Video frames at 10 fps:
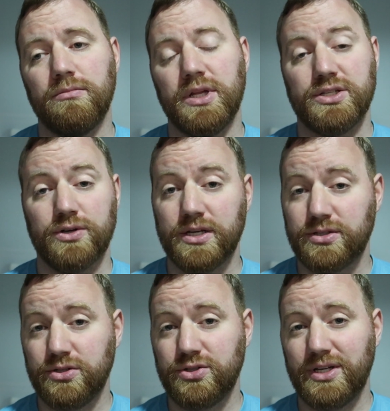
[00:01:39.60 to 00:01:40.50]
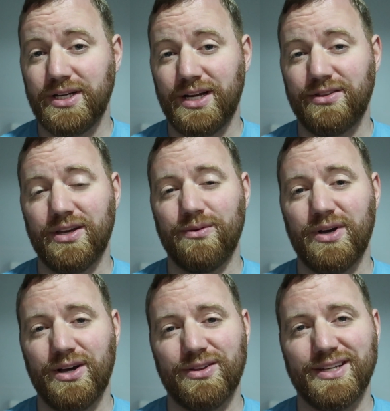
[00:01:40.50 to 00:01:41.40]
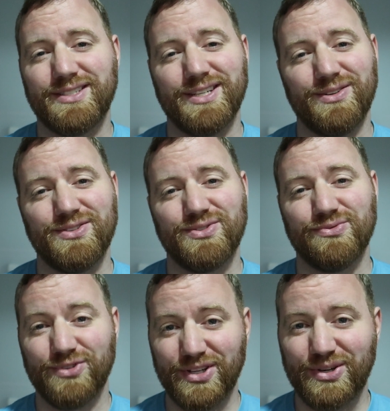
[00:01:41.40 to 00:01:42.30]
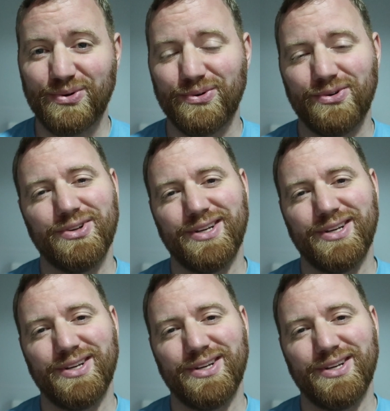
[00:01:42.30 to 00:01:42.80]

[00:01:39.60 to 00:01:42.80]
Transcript: laser eye surgery, and I thought, wow, that sounds really cool.